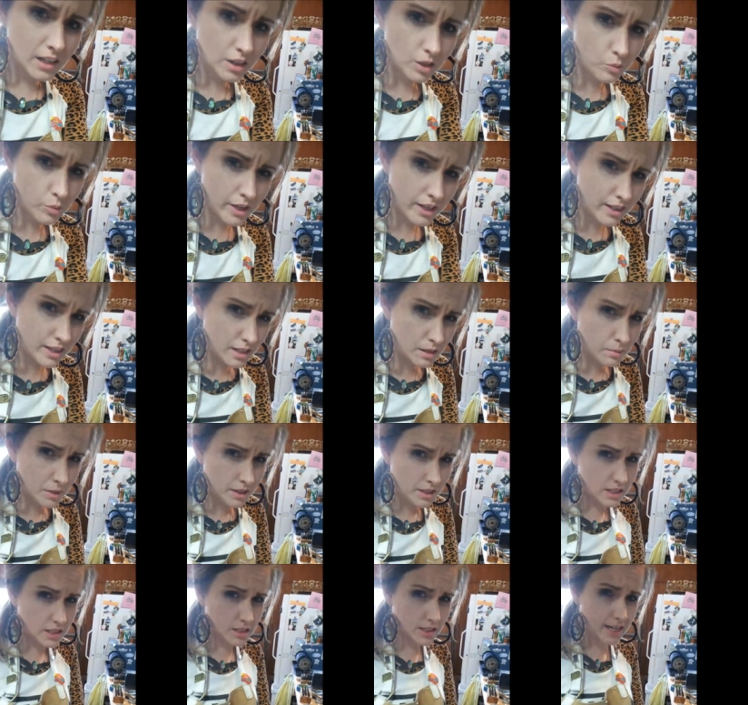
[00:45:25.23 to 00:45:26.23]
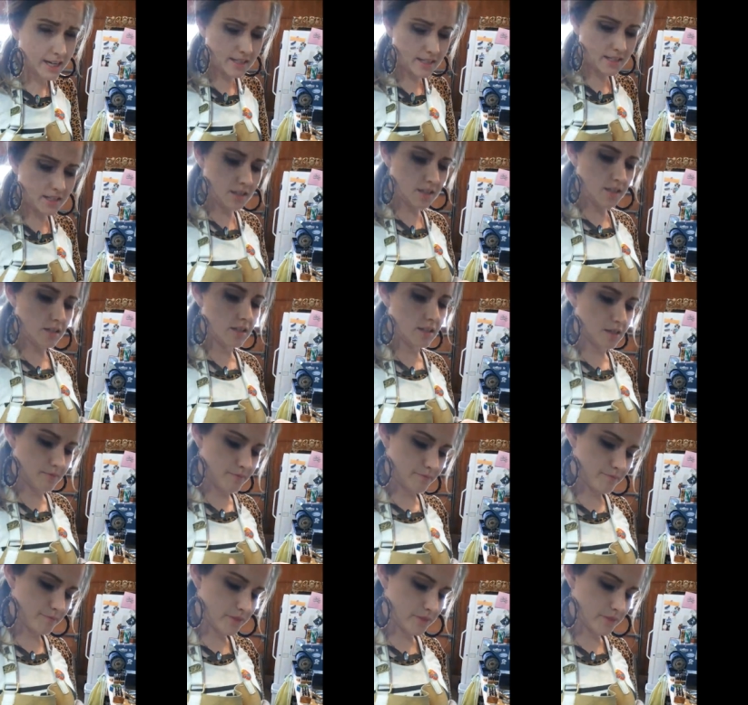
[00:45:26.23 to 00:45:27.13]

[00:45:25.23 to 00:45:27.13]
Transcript: The one thing about these glasses